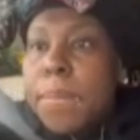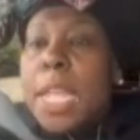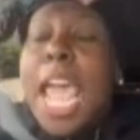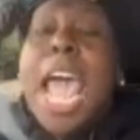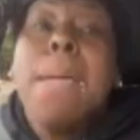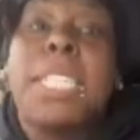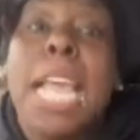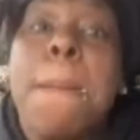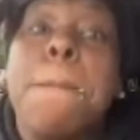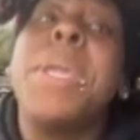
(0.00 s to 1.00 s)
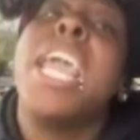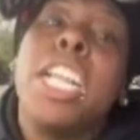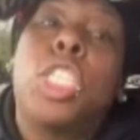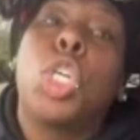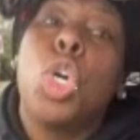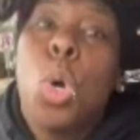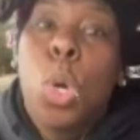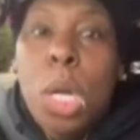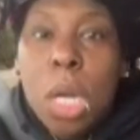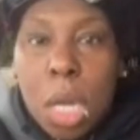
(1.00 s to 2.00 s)
Yeah, I'm saying page
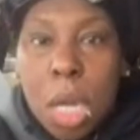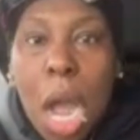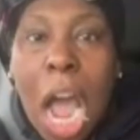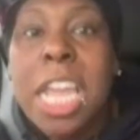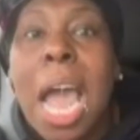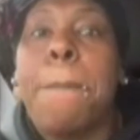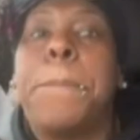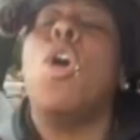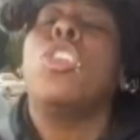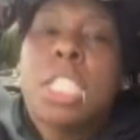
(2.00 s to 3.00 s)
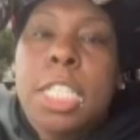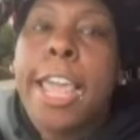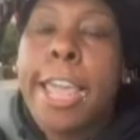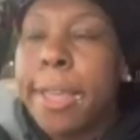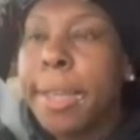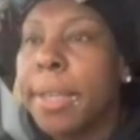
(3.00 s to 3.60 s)
you. Are you a pussy?